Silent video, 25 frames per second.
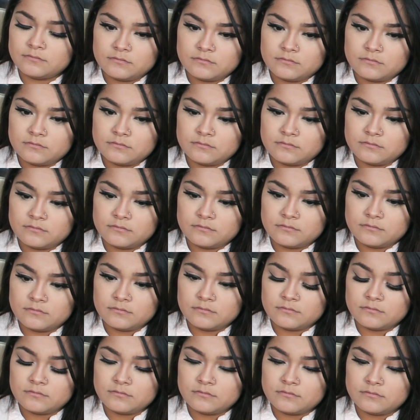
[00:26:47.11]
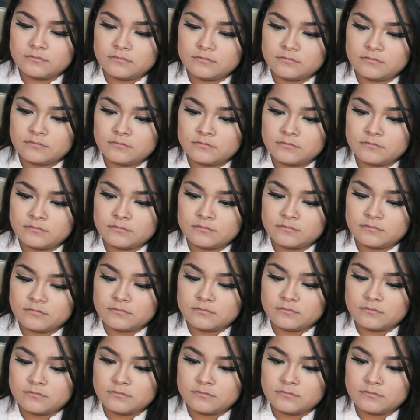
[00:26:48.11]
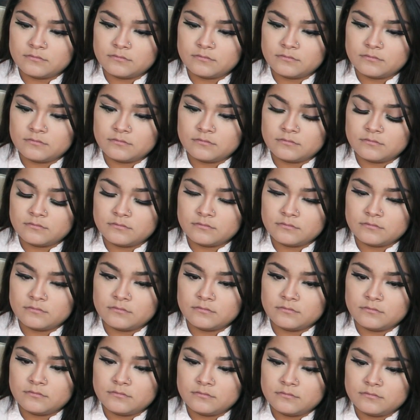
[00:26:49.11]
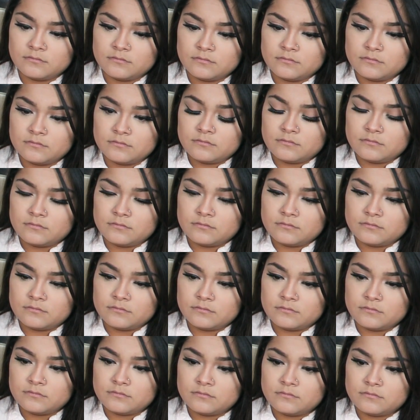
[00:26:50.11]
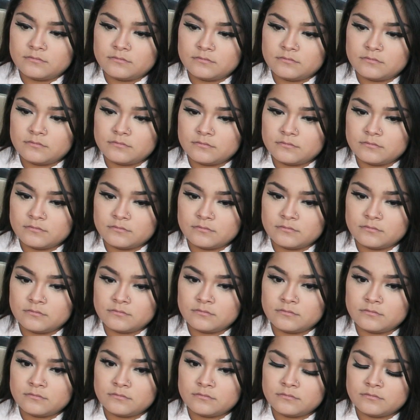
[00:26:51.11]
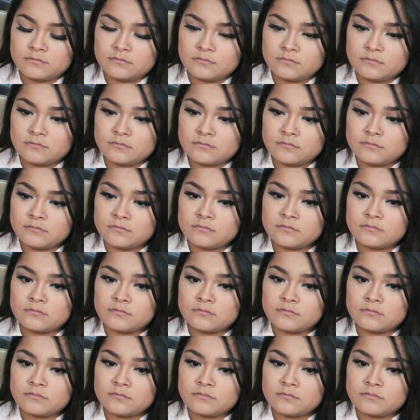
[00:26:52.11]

The person shown says nothing.